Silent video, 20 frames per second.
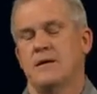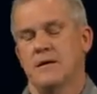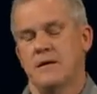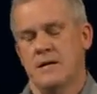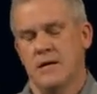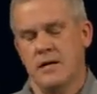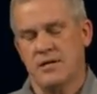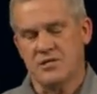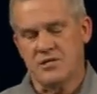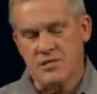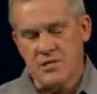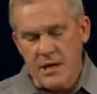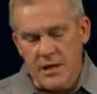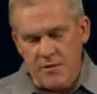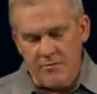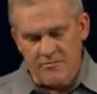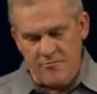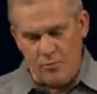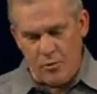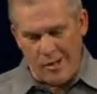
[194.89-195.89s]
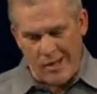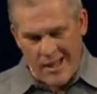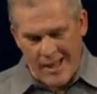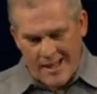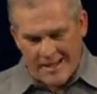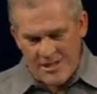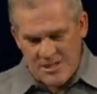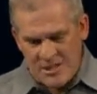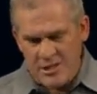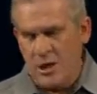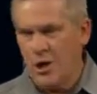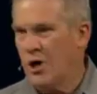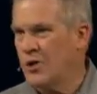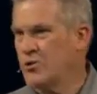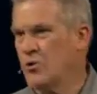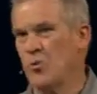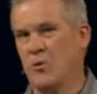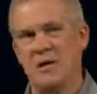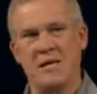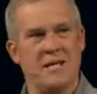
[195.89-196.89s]
And instead of relaxing on
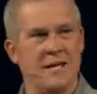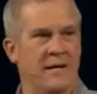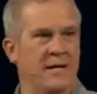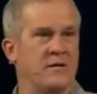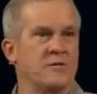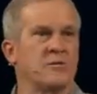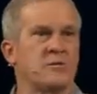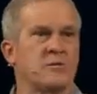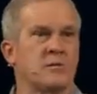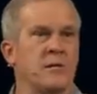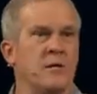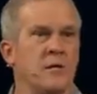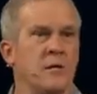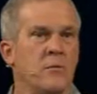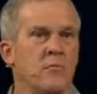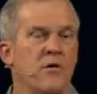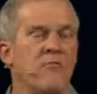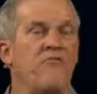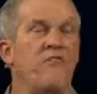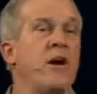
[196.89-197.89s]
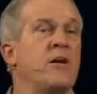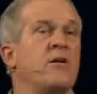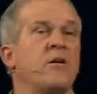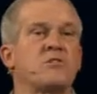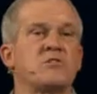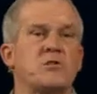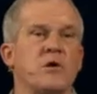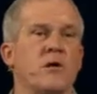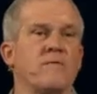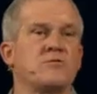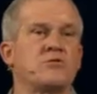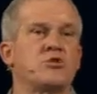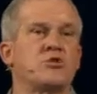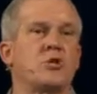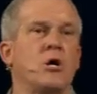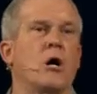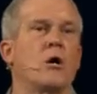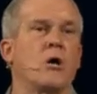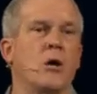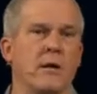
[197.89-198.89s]
the weekends, we find ourselves
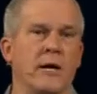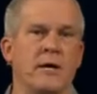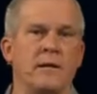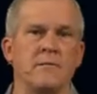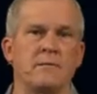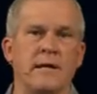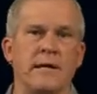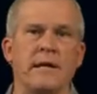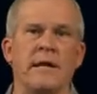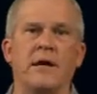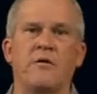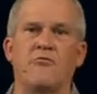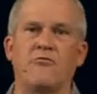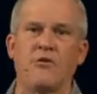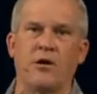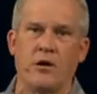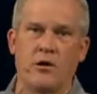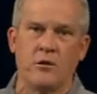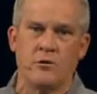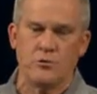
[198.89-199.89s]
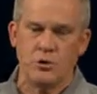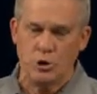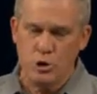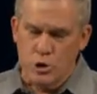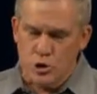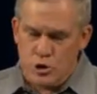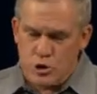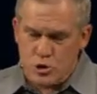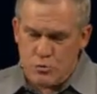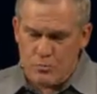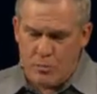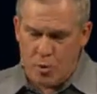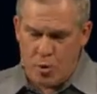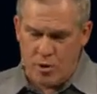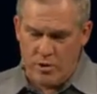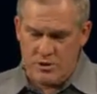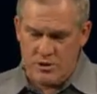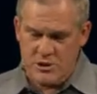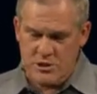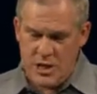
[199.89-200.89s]
juggling the NFL, youth
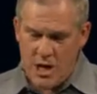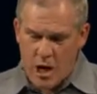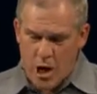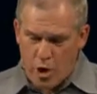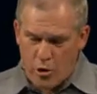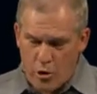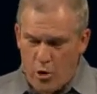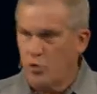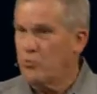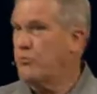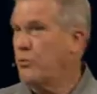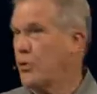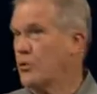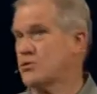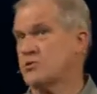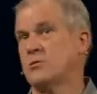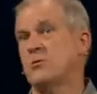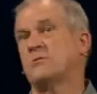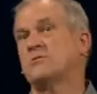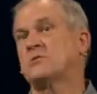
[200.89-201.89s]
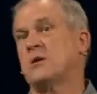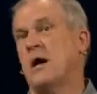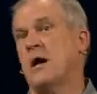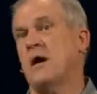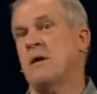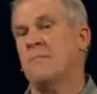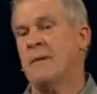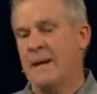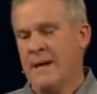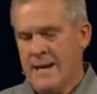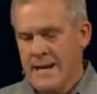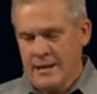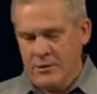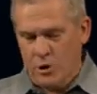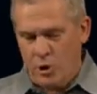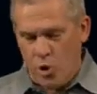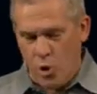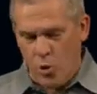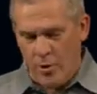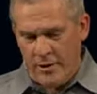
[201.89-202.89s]
sports, our own personal time,
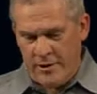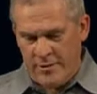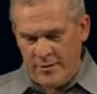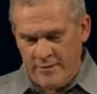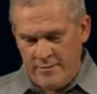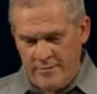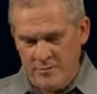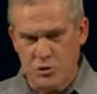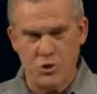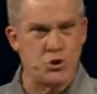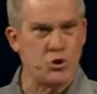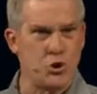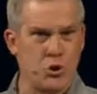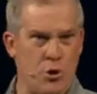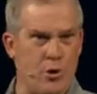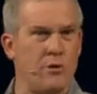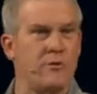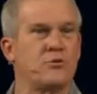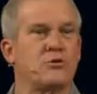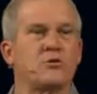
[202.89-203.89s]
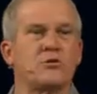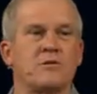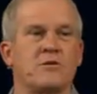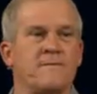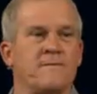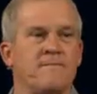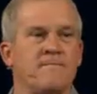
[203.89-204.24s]
and going to church.